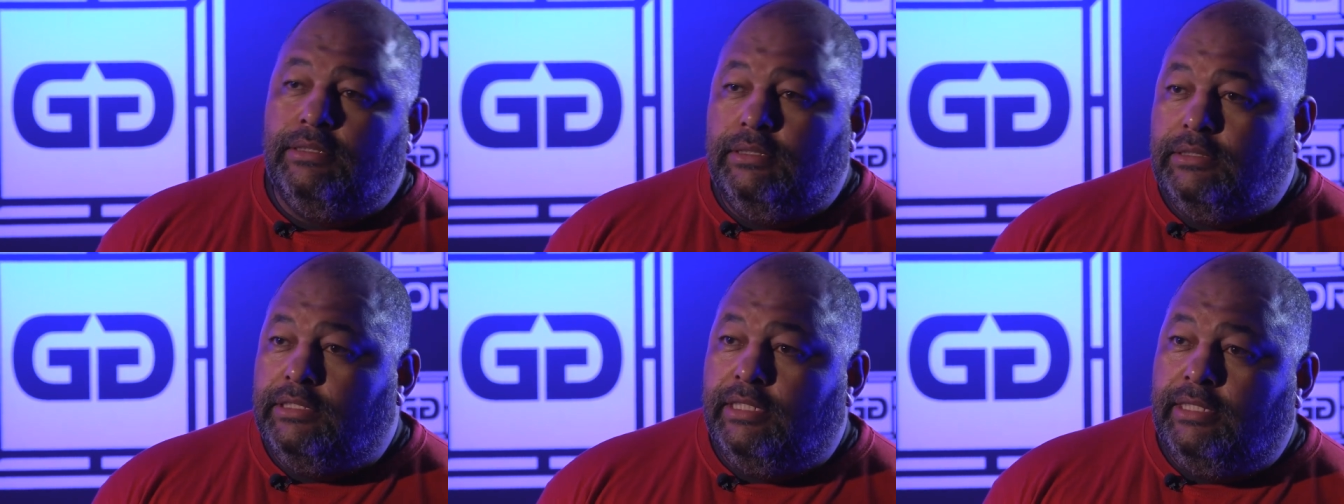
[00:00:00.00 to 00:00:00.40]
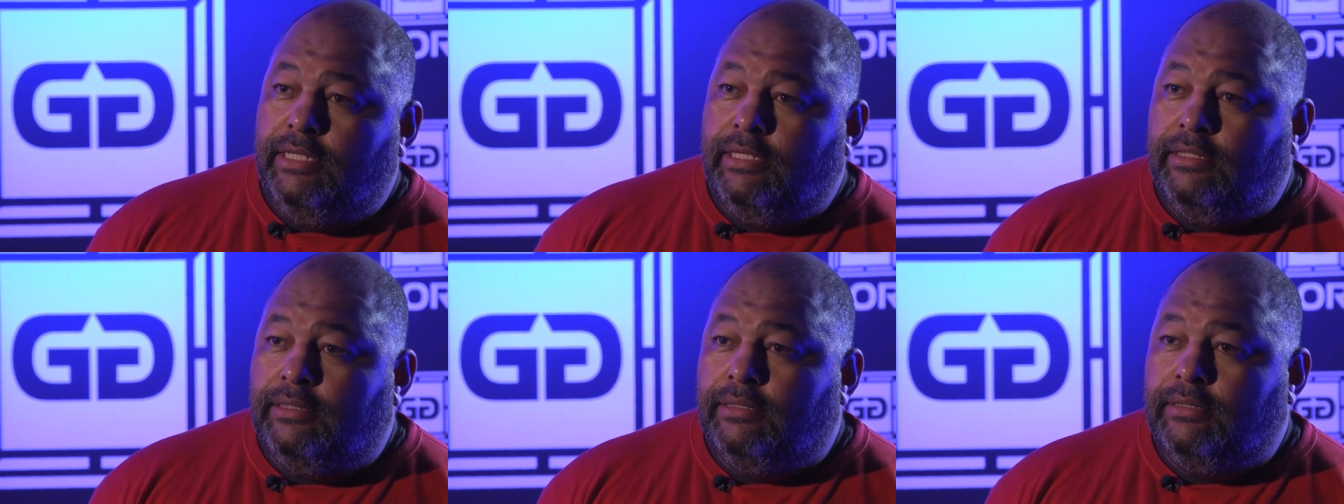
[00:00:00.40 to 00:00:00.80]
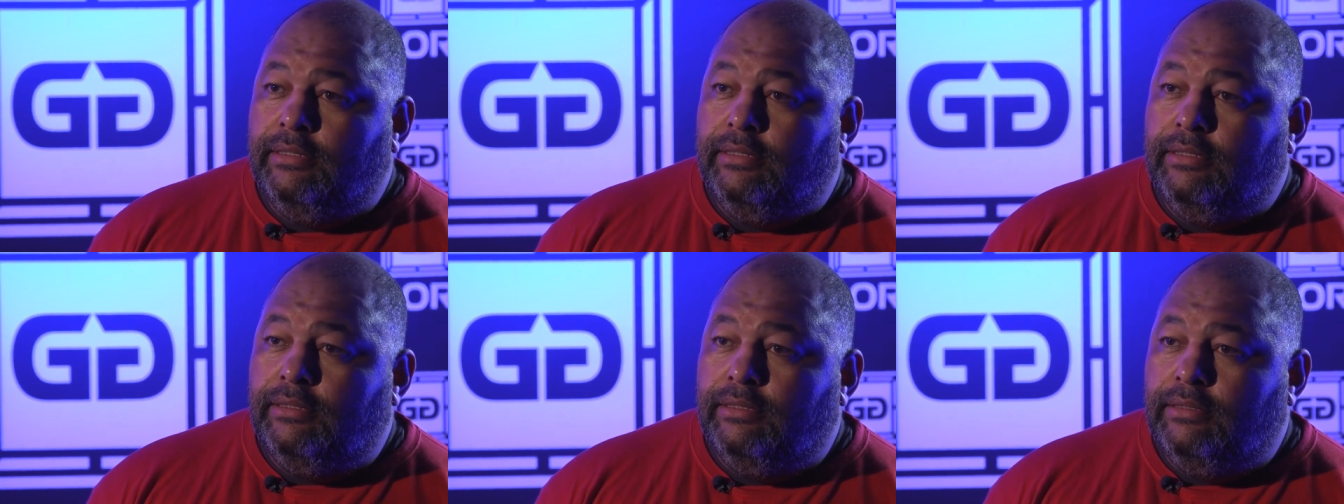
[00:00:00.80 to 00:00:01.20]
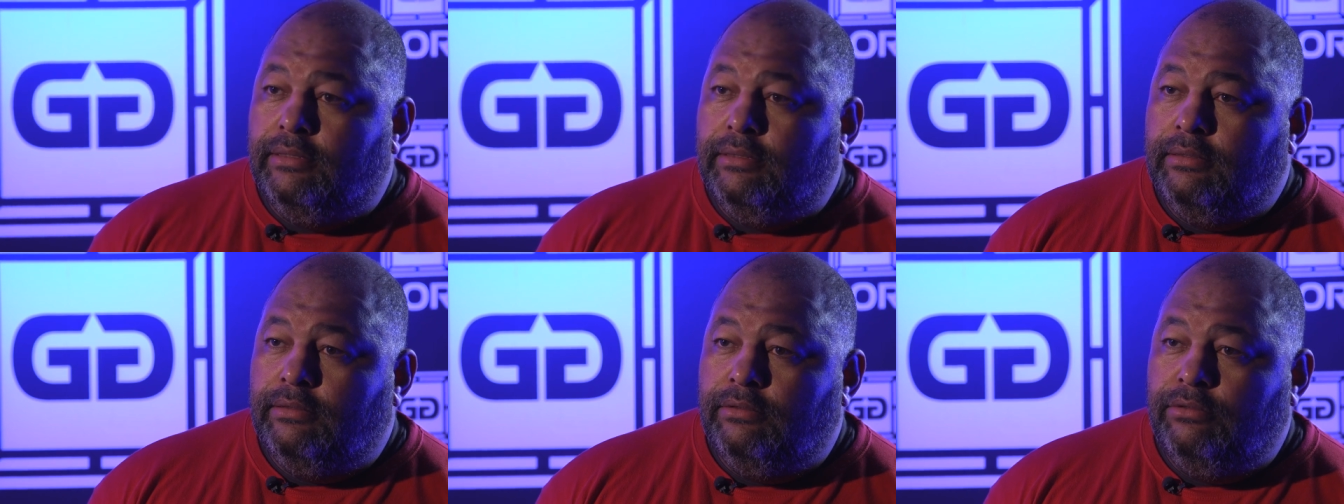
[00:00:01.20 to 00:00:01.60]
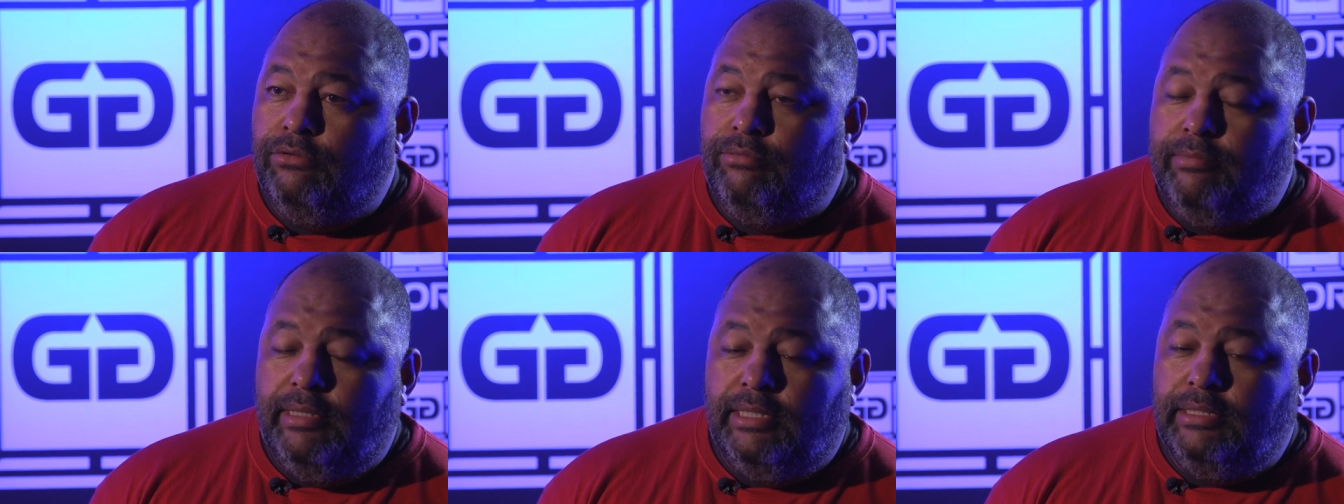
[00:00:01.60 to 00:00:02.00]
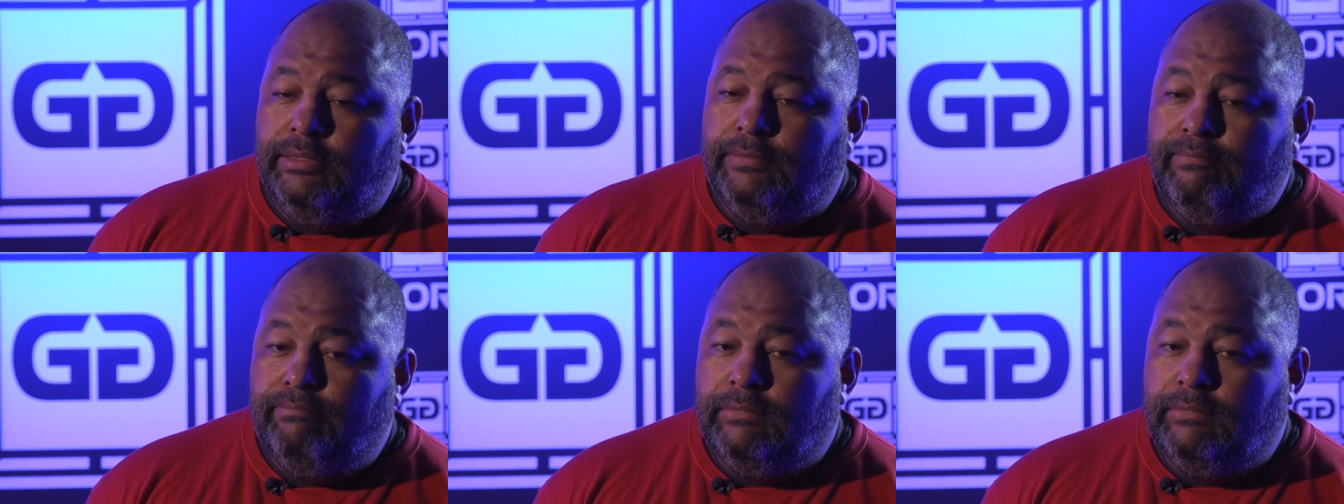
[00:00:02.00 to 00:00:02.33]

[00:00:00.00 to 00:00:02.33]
Cedric uh, Doumbé.